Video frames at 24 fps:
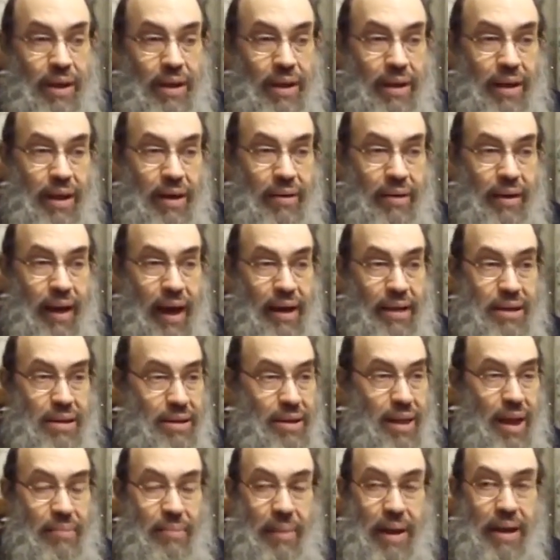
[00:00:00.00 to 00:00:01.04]
Now, light is
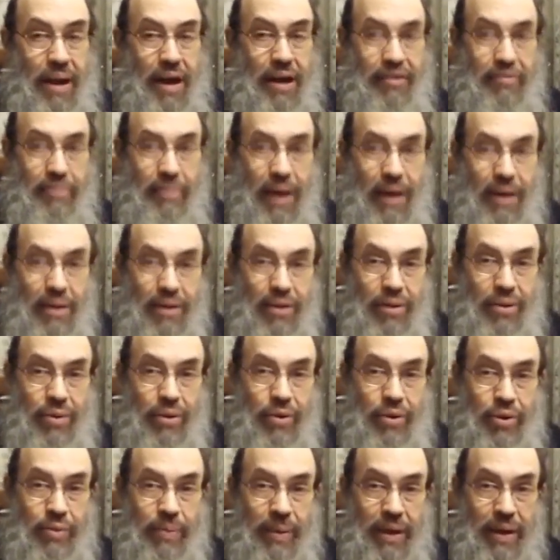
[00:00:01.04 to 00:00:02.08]
not made out of
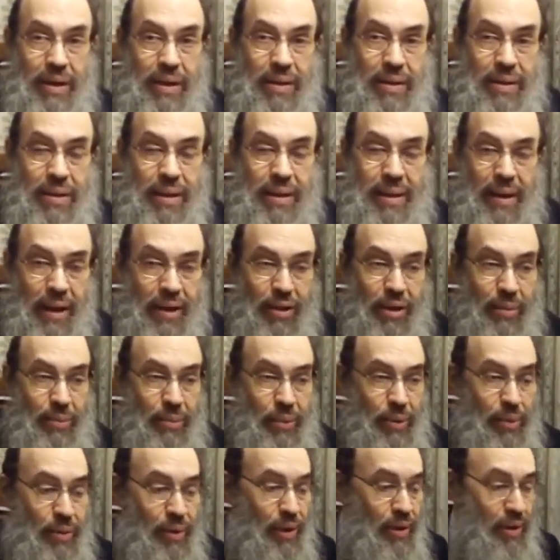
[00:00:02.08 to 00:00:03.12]
molecules, but it is
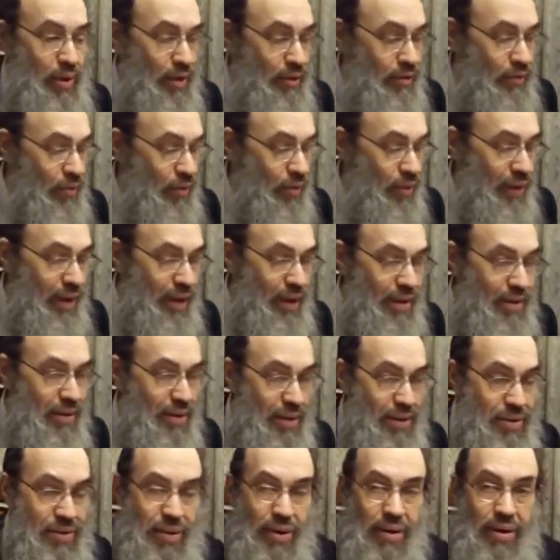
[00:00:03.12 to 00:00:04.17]
detectable, and therefore it is
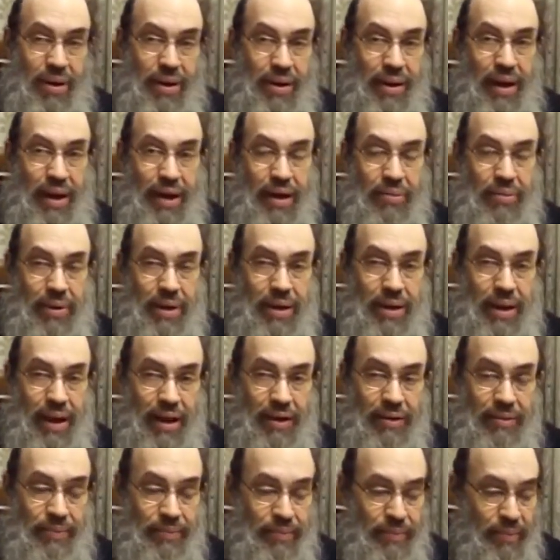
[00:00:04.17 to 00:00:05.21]
considered a concrete
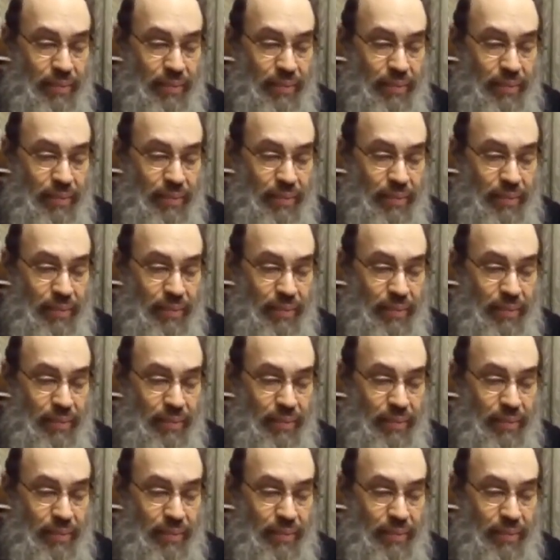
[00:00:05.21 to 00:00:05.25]
noun.